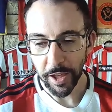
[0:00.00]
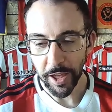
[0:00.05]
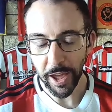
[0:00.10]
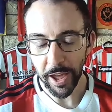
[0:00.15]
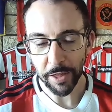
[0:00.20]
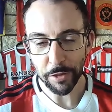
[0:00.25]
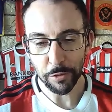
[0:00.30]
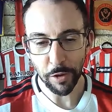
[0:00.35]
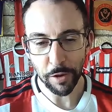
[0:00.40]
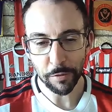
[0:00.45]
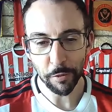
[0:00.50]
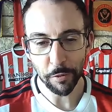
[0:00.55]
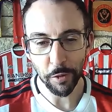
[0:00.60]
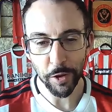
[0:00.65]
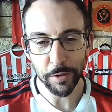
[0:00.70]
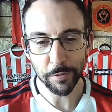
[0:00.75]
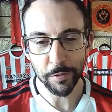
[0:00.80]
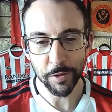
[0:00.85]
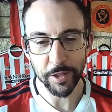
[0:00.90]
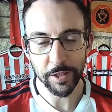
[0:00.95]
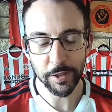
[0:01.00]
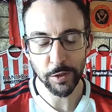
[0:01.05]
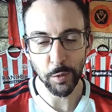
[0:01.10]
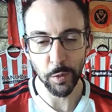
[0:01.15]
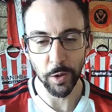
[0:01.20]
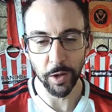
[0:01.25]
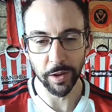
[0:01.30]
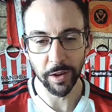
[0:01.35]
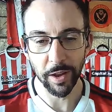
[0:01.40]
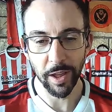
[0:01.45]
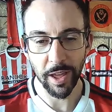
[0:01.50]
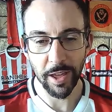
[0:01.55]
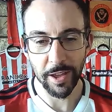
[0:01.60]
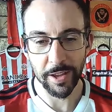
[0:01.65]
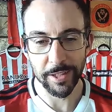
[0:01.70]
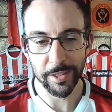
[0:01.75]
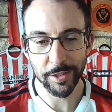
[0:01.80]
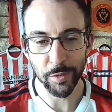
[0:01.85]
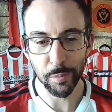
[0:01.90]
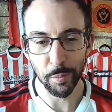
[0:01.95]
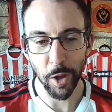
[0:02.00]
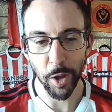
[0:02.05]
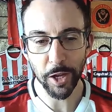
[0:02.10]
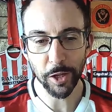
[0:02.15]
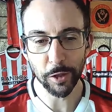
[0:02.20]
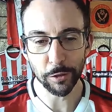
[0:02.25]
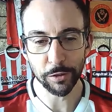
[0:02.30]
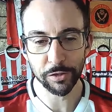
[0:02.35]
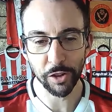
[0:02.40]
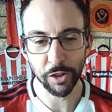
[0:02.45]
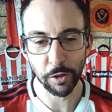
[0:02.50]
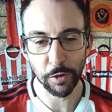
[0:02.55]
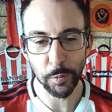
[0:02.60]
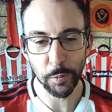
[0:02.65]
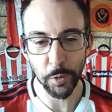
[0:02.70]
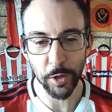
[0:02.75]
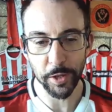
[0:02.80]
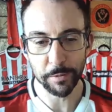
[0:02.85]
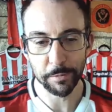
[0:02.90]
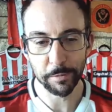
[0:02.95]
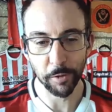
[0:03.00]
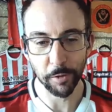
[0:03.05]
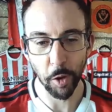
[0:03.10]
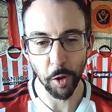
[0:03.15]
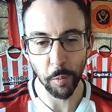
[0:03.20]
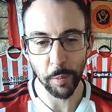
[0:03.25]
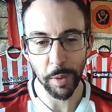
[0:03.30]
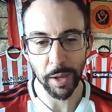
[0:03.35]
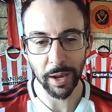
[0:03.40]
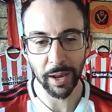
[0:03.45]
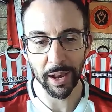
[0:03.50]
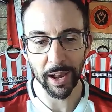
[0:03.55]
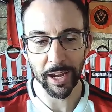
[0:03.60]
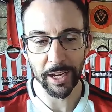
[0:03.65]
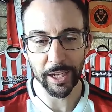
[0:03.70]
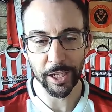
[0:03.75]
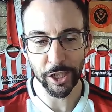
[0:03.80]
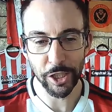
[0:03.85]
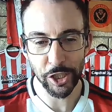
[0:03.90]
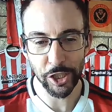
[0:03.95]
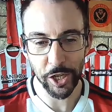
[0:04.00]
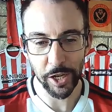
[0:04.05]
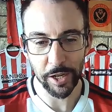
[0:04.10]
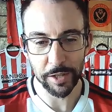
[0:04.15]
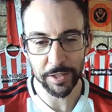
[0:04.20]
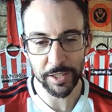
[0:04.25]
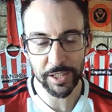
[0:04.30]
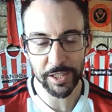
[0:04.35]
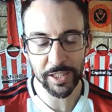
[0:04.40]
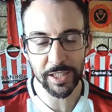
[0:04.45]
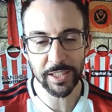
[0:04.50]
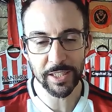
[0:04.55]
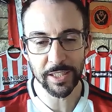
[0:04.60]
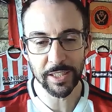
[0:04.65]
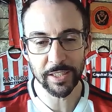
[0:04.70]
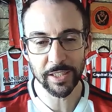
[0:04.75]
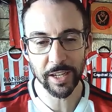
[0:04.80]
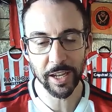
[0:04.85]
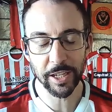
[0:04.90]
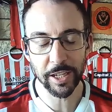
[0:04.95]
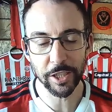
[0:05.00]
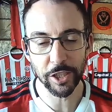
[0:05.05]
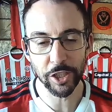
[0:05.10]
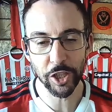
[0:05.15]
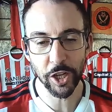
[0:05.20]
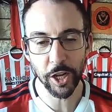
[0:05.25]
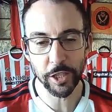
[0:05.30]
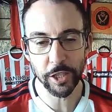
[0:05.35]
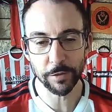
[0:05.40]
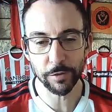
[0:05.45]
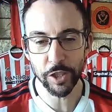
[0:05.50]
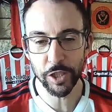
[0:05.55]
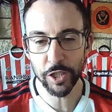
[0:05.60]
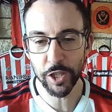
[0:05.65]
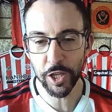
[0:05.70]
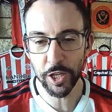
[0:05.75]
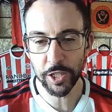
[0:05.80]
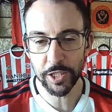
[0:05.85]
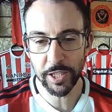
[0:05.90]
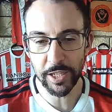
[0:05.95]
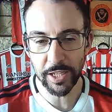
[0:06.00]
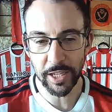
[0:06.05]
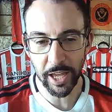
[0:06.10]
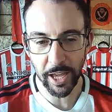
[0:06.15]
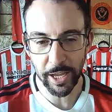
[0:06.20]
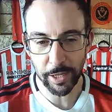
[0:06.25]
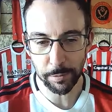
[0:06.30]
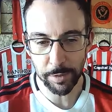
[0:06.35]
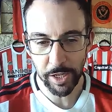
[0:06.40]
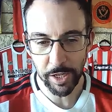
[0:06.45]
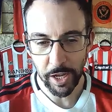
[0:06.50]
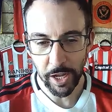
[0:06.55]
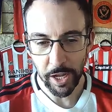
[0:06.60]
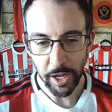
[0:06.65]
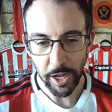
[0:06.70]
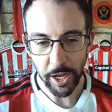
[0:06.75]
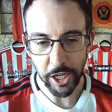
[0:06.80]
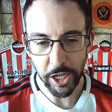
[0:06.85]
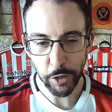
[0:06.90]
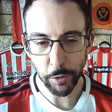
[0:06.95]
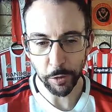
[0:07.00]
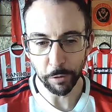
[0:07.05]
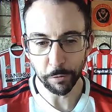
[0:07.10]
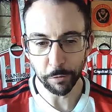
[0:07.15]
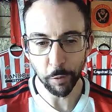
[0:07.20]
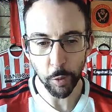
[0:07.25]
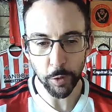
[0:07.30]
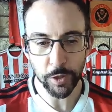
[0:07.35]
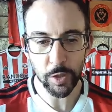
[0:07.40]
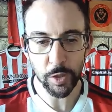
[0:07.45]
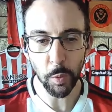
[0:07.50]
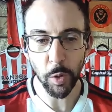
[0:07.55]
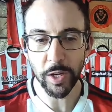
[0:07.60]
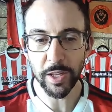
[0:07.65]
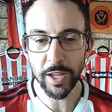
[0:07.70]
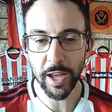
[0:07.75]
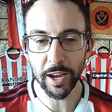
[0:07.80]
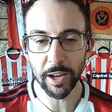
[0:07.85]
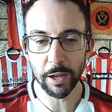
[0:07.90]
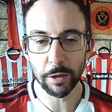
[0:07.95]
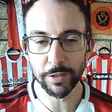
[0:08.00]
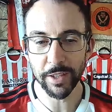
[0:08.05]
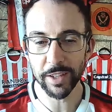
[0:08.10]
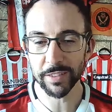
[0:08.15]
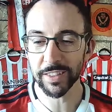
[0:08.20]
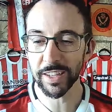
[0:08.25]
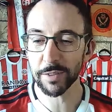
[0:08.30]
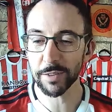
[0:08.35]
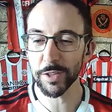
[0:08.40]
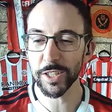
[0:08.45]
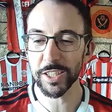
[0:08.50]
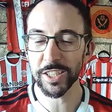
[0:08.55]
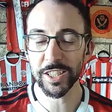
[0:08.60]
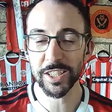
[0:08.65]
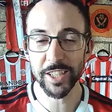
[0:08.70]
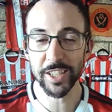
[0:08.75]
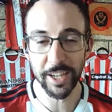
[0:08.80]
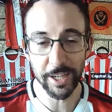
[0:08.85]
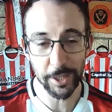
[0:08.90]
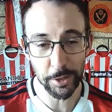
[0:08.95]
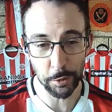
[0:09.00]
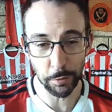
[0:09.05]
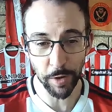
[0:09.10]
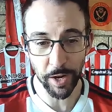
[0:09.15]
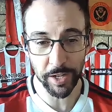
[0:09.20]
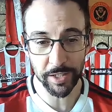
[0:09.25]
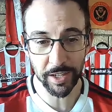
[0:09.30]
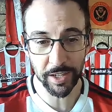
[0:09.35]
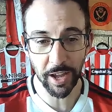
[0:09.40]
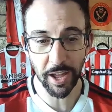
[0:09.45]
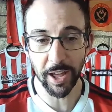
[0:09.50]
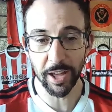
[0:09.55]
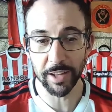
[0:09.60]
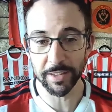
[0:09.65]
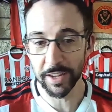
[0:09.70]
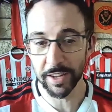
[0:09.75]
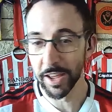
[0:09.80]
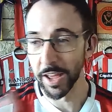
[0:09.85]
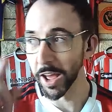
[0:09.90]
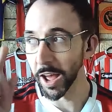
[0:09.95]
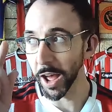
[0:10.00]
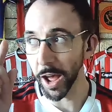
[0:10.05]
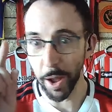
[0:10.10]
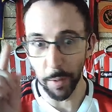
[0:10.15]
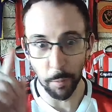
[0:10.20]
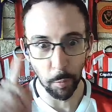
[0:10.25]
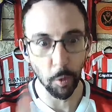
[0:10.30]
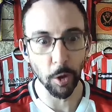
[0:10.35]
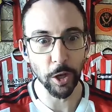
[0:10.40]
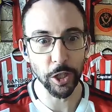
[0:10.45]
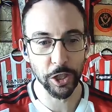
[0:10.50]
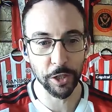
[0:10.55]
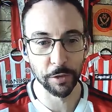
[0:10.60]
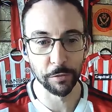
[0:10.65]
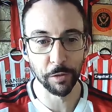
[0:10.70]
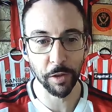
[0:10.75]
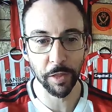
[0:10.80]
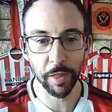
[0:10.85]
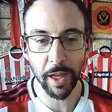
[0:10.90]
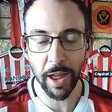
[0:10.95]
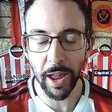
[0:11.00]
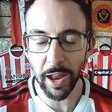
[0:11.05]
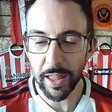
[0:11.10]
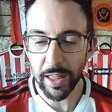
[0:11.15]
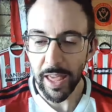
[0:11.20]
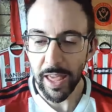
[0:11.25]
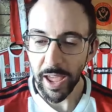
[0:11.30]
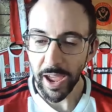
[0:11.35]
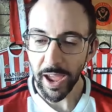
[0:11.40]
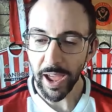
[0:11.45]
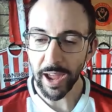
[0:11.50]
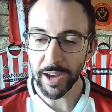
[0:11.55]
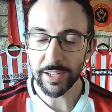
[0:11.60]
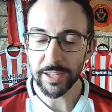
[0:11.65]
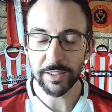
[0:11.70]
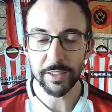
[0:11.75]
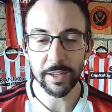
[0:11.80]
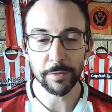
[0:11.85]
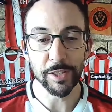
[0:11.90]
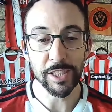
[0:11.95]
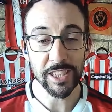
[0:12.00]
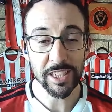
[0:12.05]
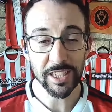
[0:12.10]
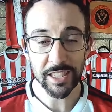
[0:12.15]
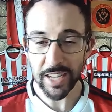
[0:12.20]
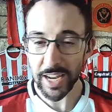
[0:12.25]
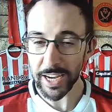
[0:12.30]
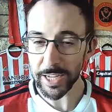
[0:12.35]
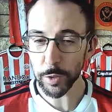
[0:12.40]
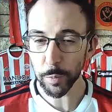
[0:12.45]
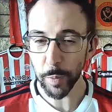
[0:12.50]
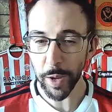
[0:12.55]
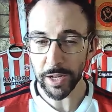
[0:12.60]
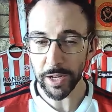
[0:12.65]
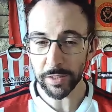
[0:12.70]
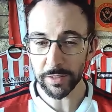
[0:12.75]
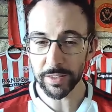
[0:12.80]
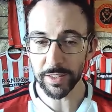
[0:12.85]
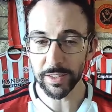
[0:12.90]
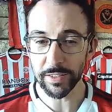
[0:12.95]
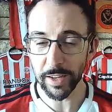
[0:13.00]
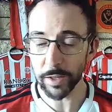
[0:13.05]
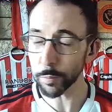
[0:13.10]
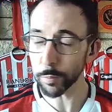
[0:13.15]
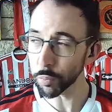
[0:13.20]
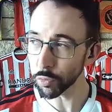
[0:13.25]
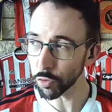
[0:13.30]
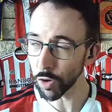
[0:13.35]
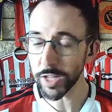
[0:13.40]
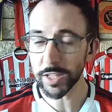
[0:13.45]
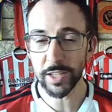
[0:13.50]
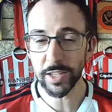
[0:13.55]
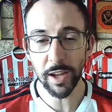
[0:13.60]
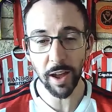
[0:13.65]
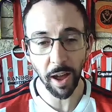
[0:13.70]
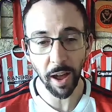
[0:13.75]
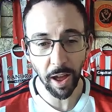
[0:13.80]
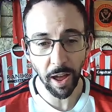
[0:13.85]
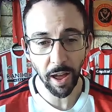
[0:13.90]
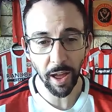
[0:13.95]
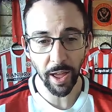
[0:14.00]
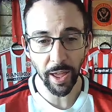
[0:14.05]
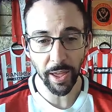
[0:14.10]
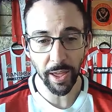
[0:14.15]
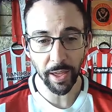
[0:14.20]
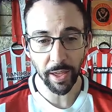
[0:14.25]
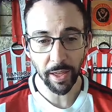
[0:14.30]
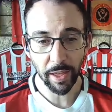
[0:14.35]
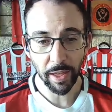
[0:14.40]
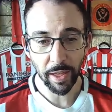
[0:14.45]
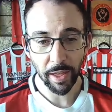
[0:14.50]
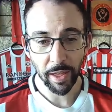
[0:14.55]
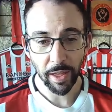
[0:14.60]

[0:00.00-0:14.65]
Yeah, the referee for this one is Michael Salisbury from Lancashire. This season, he's taken charge of just 13 games, issuing 41 yellows. He hasn't given a single red card. I'm watching for that. And he's given six penalties. That's pretty high.